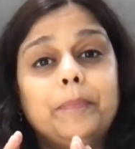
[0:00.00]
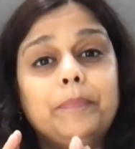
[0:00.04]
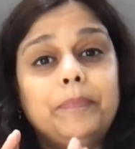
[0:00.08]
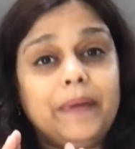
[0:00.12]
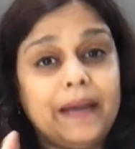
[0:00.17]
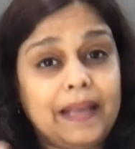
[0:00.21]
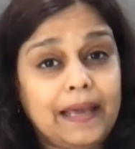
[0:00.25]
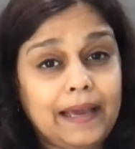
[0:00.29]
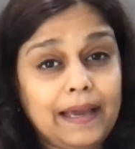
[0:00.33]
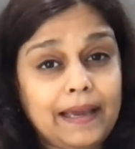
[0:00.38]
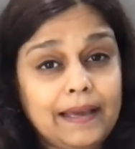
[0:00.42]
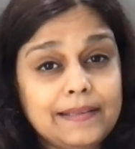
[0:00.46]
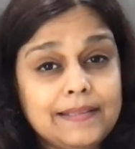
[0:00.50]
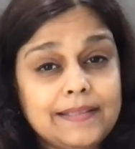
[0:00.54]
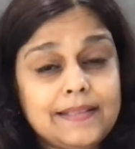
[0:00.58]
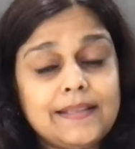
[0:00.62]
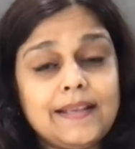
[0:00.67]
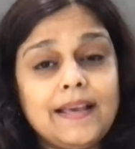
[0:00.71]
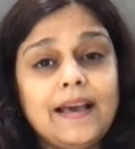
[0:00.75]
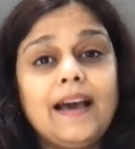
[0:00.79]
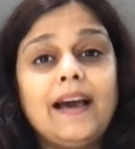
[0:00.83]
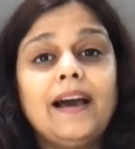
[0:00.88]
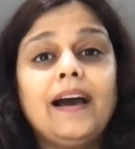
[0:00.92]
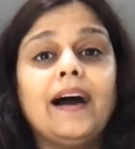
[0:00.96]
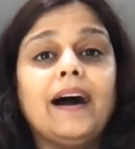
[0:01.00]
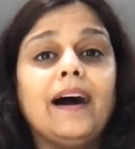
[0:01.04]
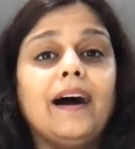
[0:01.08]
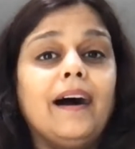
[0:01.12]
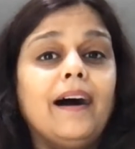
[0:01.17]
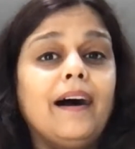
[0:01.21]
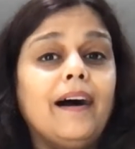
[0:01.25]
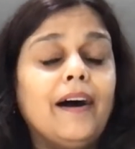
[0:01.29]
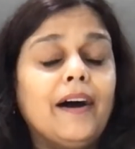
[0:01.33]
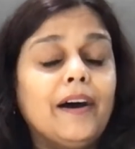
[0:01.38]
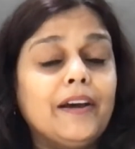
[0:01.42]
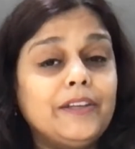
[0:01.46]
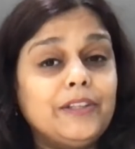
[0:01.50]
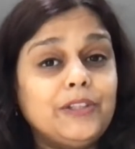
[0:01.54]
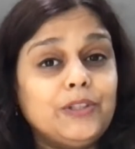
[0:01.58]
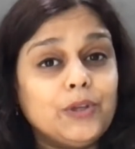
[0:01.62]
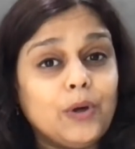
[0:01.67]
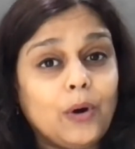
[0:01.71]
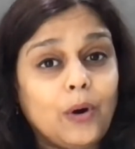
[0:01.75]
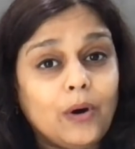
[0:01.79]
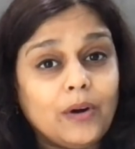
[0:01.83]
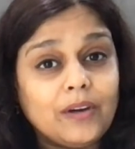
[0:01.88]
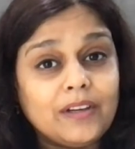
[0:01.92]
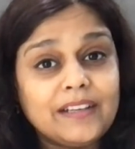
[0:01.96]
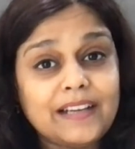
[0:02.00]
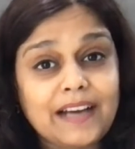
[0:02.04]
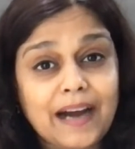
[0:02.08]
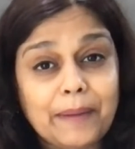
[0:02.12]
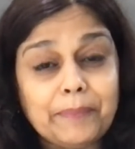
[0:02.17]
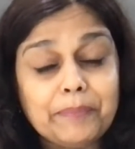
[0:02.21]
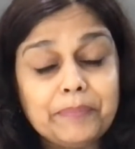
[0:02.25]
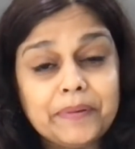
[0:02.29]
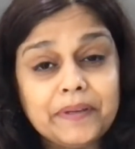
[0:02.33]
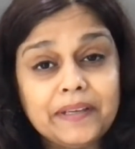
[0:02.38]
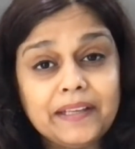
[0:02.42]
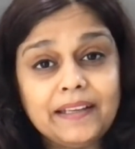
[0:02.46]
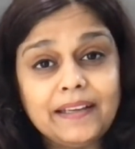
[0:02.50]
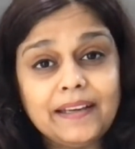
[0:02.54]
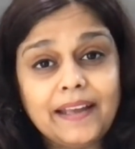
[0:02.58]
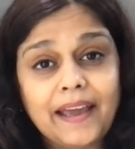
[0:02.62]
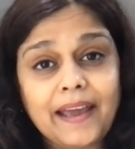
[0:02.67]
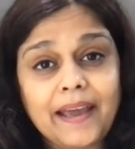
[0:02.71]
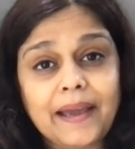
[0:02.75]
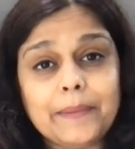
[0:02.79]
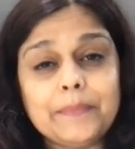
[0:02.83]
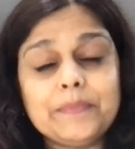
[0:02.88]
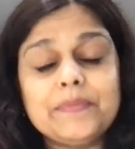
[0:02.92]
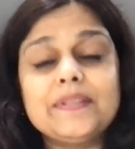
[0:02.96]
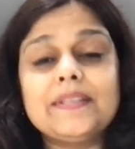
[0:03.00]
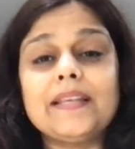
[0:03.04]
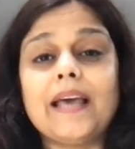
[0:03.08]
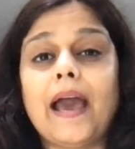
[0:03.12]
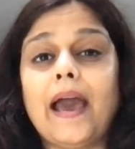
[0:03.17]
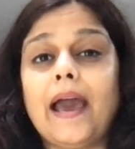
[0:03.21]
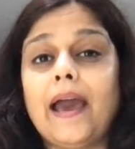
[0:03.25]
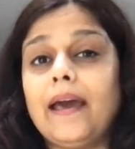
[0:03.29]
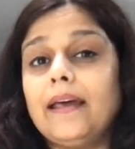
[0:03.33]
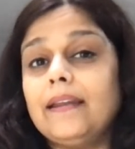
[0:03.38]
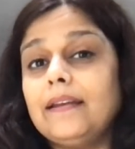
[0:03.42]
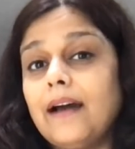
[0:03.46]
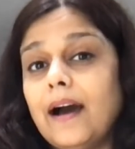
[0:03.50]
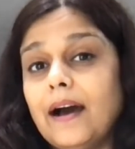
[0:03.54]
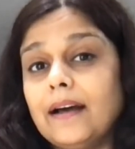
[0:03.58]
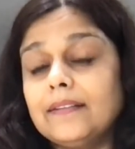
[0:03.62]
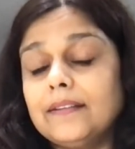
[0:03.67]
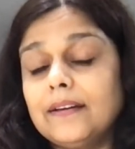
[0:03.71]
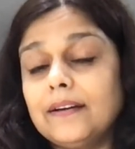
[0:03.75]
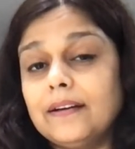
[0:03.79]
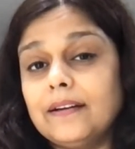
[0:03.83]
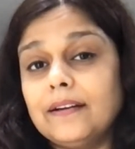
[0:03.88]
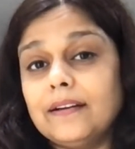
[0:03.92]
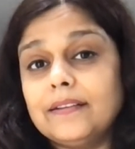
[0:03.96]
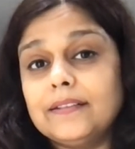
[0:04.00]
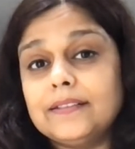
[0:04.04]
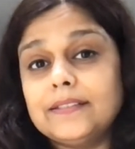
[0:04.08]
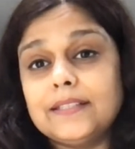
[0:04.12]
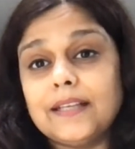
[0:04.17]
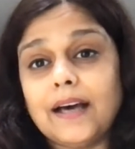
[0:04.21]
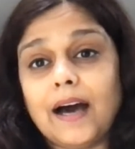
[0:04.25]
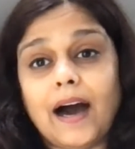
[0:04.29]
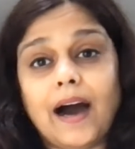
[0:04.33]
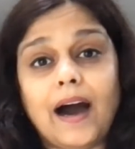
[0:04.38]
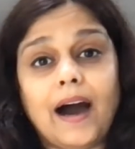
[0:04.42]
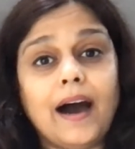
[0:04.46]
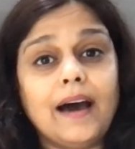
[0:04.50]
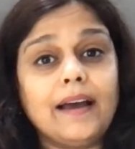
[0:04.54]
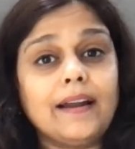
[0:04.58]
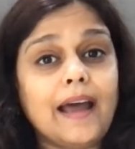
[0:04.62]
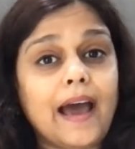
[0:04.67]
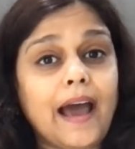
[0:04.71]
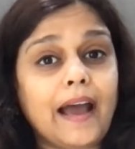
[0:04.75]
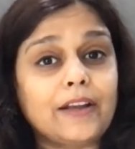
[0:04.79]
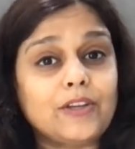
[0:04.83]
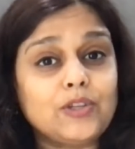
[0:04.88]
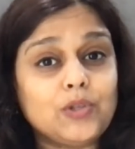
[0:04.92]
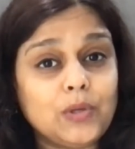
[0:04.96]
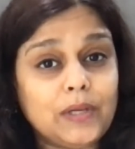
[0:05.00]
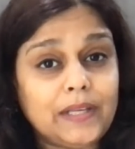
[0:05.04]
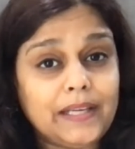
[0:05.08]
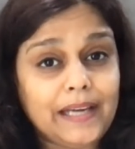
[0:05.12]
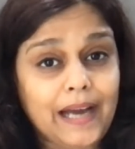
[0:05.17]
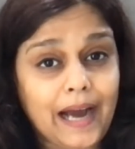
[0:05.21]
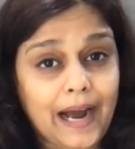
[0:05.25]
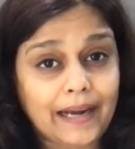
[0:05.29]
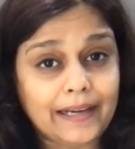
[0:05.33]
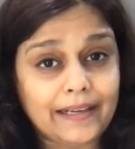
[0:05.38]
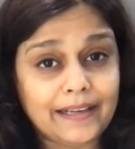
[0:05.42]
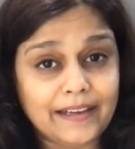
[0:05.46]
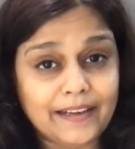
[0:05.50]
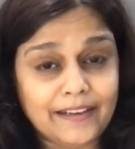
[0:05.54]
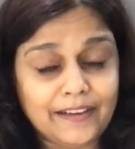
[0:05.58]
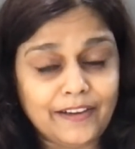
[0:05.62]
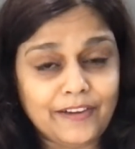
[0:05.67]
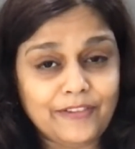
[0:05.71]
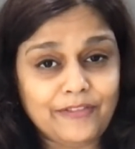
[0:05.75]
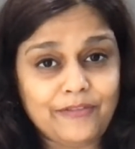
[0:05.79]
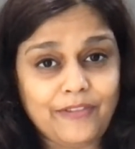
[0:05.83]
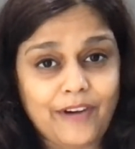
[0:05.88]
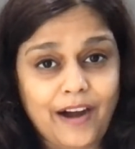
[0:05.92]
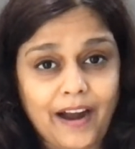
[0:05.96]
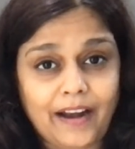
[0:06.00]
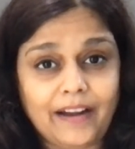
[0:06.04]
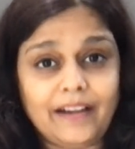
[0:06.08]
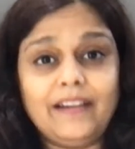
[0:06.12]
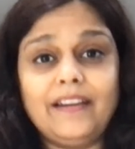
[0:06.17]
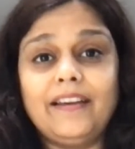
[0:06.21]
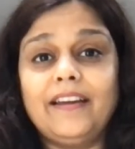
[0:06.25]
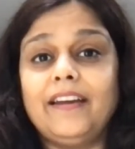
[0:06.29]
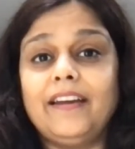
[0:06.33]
place, your company names and others are actually identified